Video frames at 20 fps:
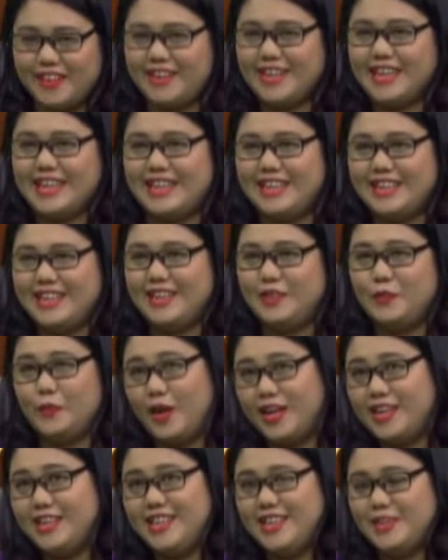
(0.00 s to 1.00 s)
clearly
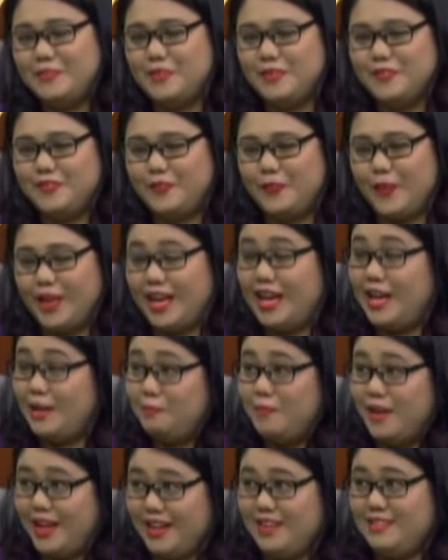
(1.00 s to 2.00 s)
1 year when I
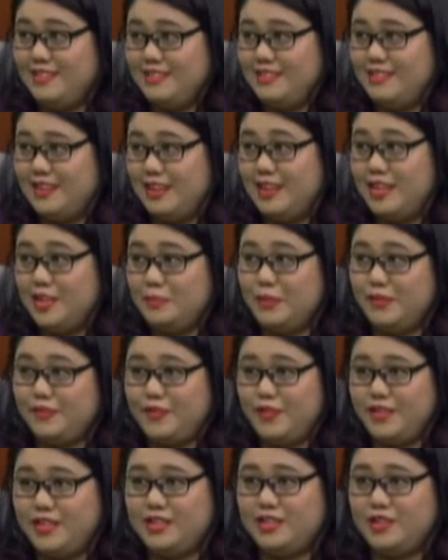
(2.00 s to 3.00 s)
applied, a year
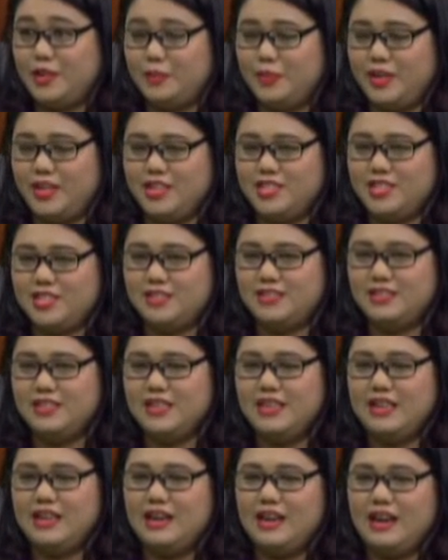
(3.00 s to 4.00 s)
before the nomination.
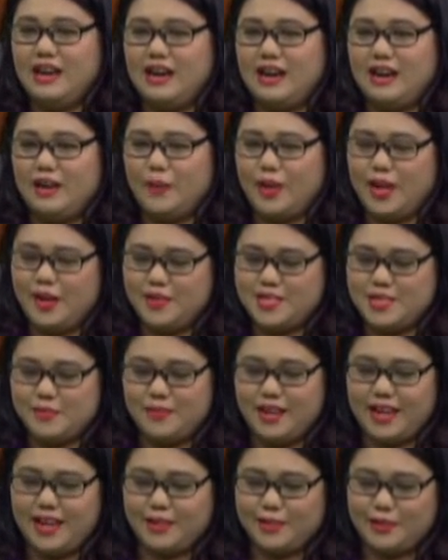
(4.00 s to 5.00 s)
When I was
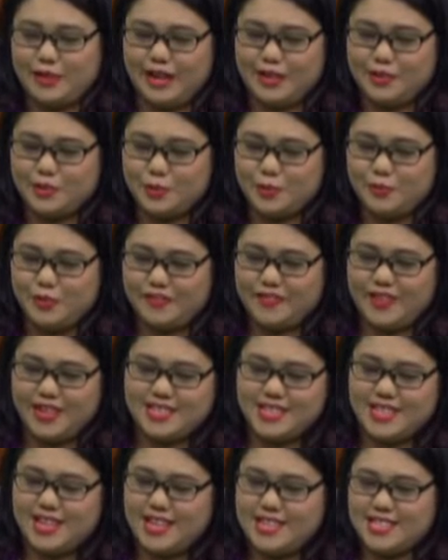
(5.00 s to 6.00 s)
applying, I told my
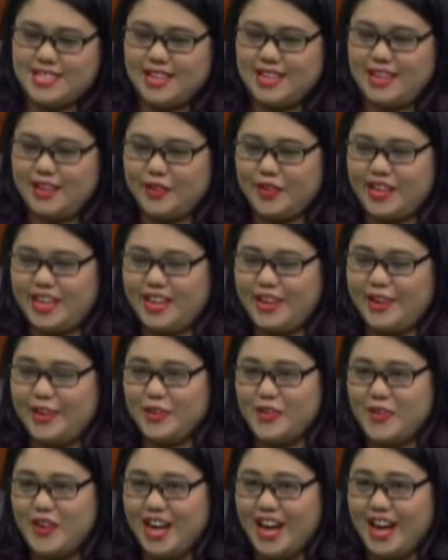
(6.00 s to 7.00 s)
fiancé, I said that, okay, you
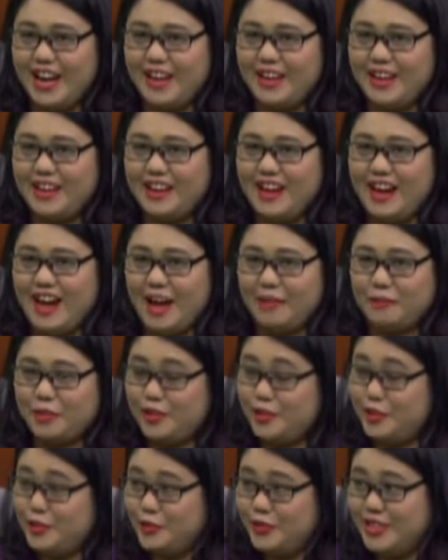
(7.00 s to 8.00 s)
know what, I'm
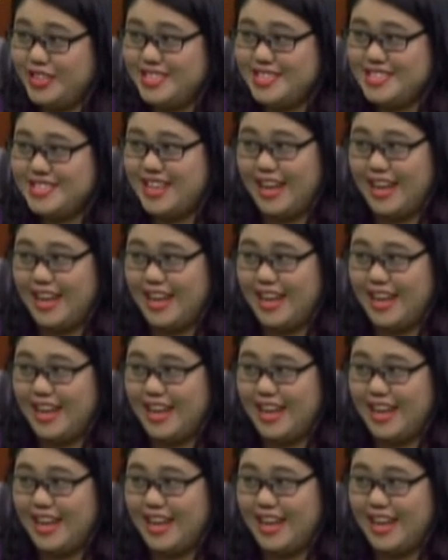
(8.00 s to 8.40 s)
going to do this. I